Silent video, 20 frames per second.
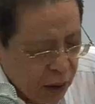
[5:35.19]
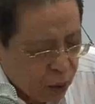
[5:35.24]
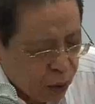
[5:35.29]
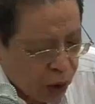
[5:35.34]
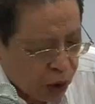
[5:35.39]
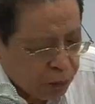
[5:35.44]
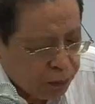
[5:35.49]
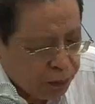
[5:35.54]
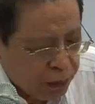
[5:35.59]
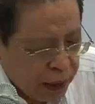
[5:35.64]

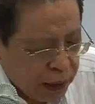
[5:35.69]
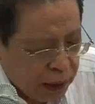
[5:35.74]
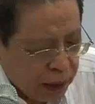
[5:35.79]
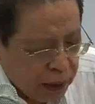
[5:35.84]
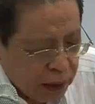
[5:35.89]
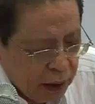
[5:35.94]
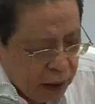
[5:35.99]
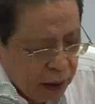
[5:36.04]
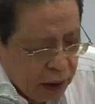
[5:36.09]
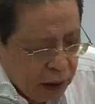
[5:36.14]
quadrupling
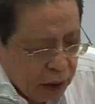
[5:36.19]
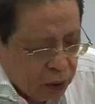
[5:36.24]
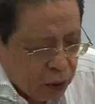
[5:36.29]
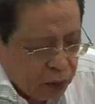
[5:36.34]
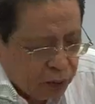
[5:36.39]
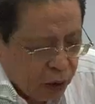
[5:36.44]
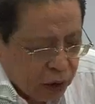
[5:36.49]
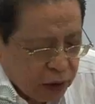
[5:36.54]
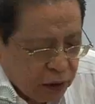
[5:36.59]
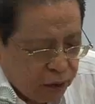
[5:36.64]
to
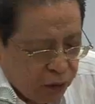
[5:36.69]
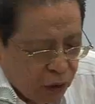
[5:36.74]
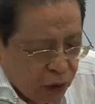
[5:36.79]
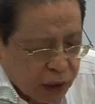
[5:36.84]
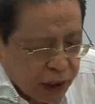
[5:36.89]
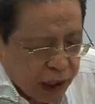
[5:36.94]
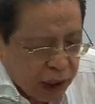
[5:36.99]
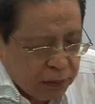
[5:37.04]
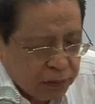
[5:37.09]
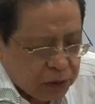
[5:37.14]
more than 4
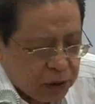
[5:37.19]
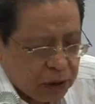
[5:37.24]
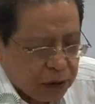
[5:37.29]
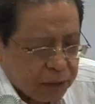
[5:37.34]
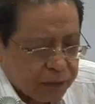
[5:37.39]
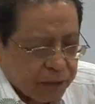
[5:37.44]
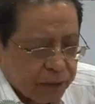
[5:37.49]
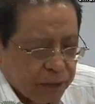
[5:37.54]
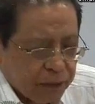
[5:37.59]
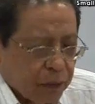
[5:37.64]
times
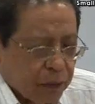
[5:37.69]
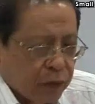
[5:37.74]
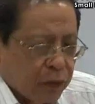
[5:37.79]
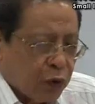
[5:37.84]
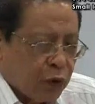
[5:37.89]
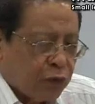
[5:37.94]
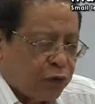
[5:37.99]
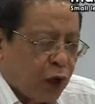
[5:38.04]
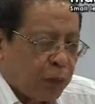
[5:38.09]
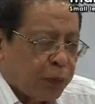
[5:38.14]

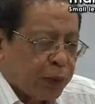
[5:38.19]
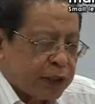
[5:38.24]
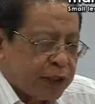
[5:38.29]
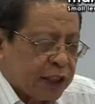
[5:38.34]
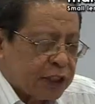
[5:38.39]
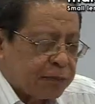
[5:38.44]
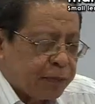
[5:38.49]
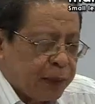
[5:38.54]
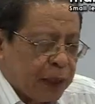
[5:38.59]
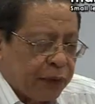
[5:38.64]
to
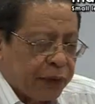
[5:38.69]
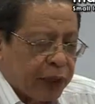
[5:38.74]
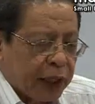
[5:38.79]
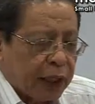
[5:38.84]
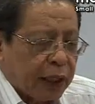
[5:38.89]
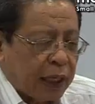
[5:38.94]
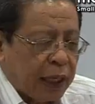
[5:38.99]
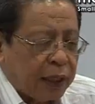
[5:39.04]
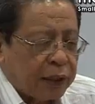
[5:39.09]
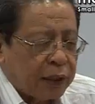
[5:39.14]
4.6 billion
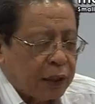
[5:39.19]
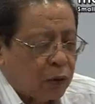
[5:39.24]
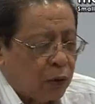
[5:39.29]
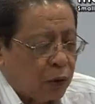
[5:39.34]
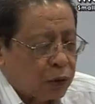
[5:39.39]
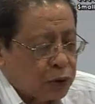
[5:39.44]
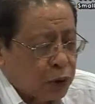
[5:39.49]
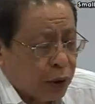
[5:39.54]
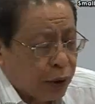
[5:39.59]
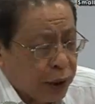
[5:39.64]
ringgit under
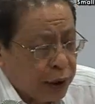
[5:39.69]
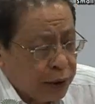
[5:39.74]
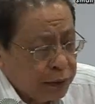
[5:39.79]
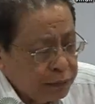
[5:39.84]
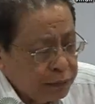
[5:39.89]
Kong Choi.